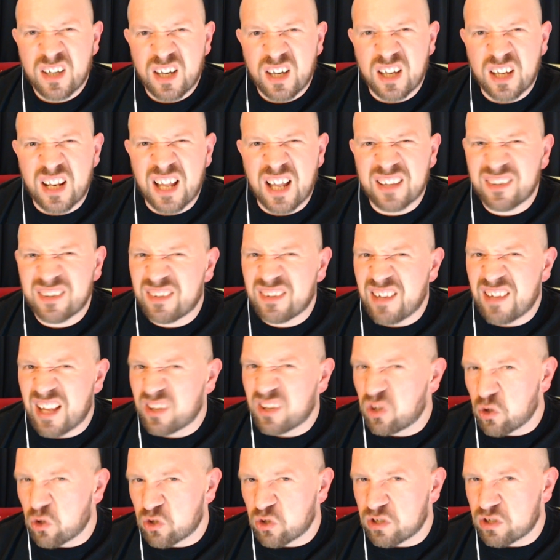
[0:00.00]
and that
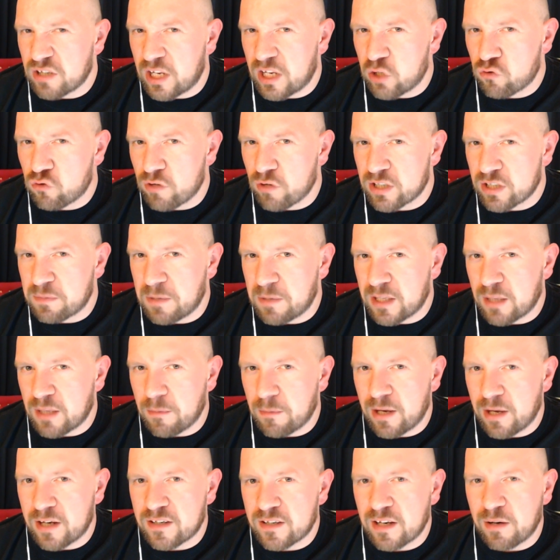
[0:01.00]
doesn't interest me at the
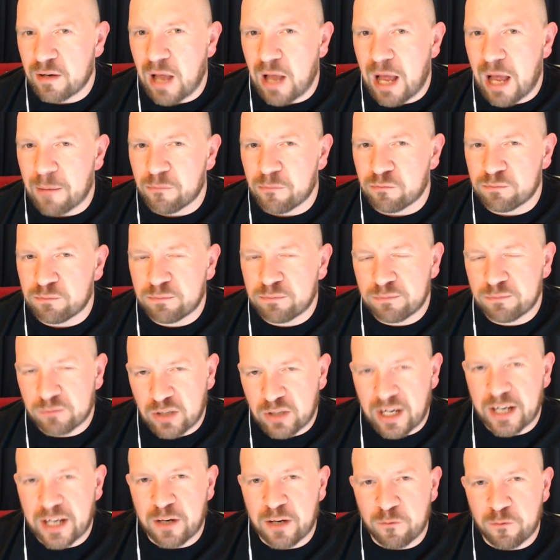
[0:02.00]
minute. I'm
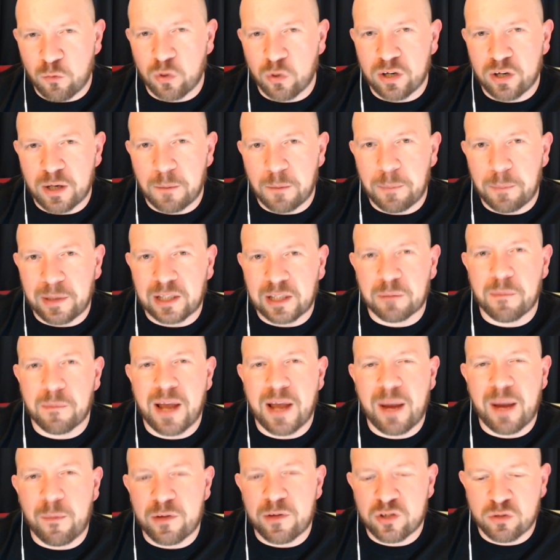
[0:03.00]
kind of wanting to build
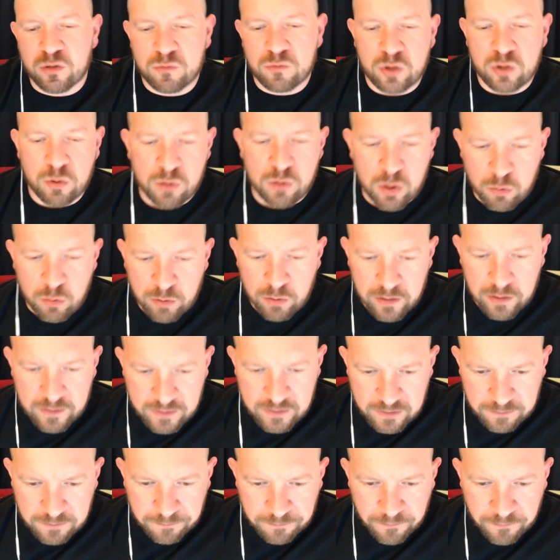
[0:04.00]
mine with some new
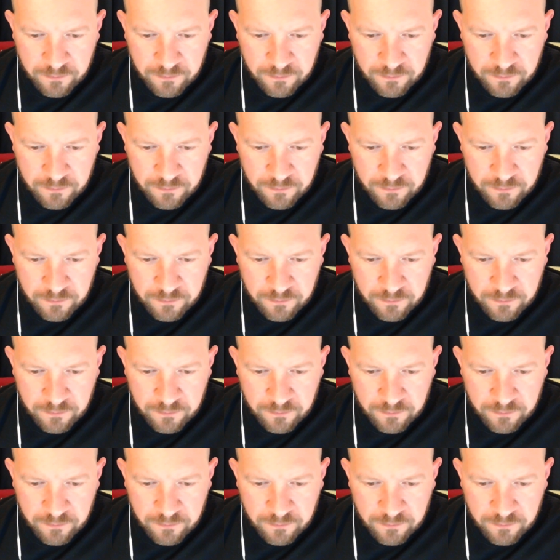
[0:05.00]
units.